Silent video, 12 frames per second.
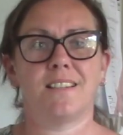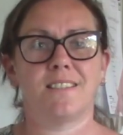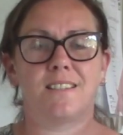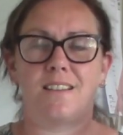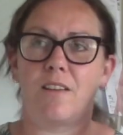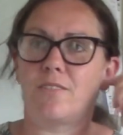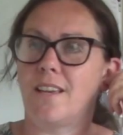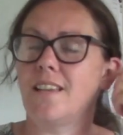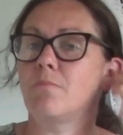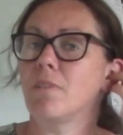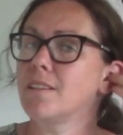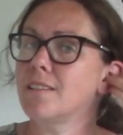doesn't
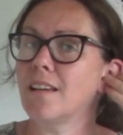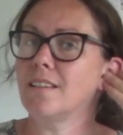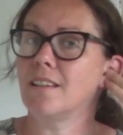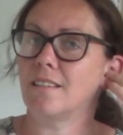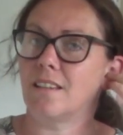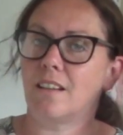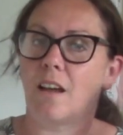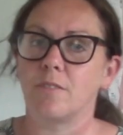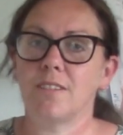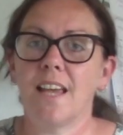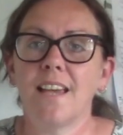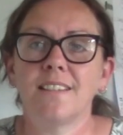notice, my son doesn't
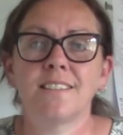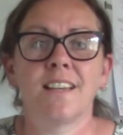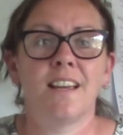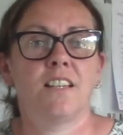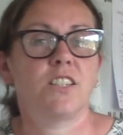notice.